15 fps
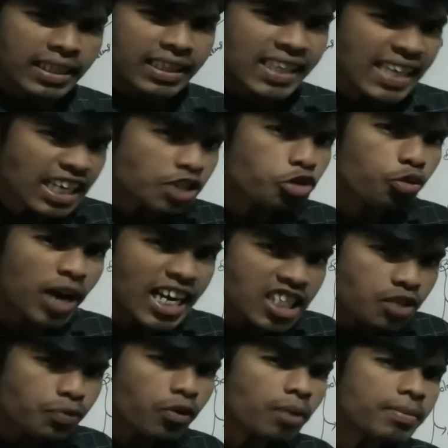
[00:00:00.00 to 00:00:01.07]
They
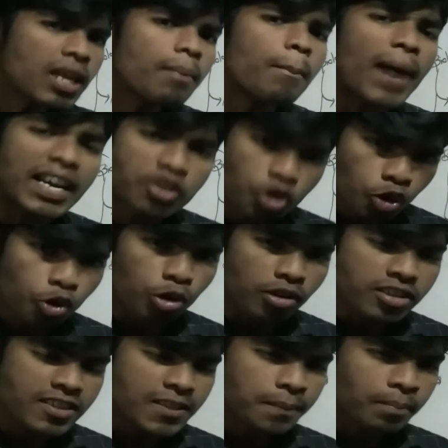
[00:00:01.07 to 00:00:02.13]
transform the
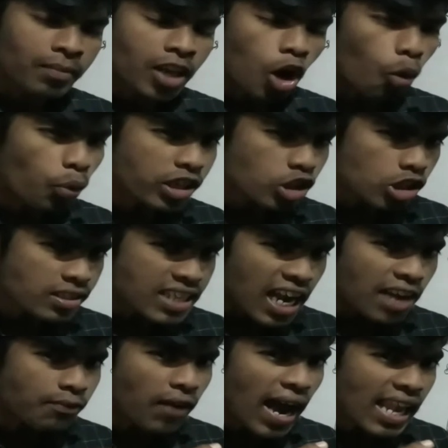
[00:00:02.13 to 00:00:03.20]
materials which is
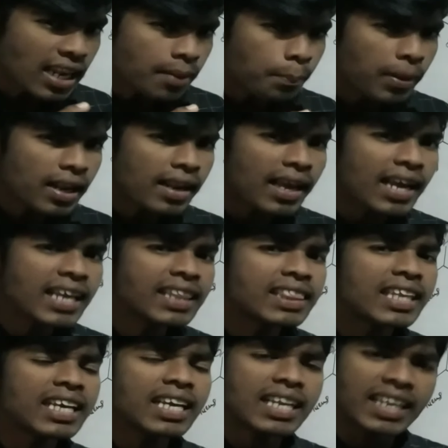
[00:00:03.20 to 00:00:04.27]
available in
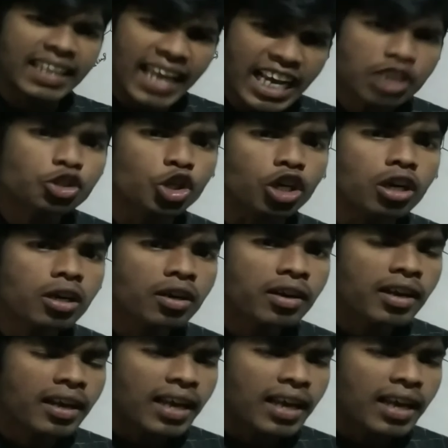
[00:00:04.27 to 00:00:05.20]
the nature